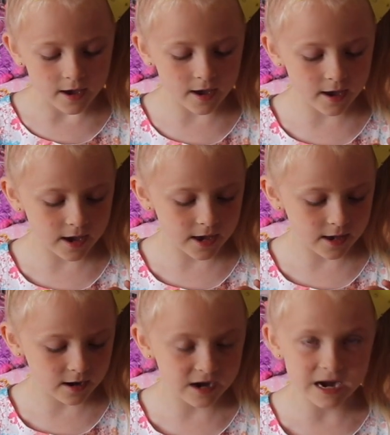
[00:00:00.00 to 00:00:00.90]

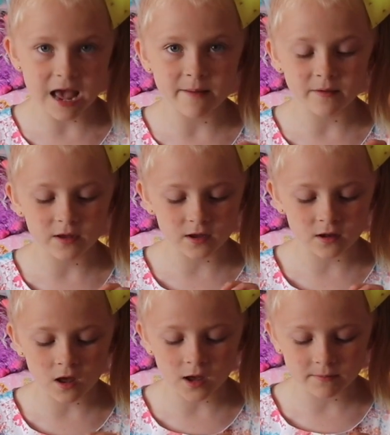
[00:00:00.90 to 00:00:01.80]
a
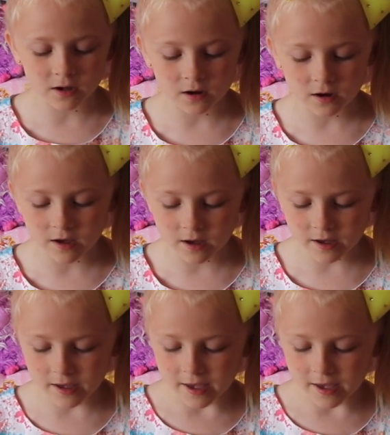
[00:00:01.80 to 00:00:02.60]
lemon lime colour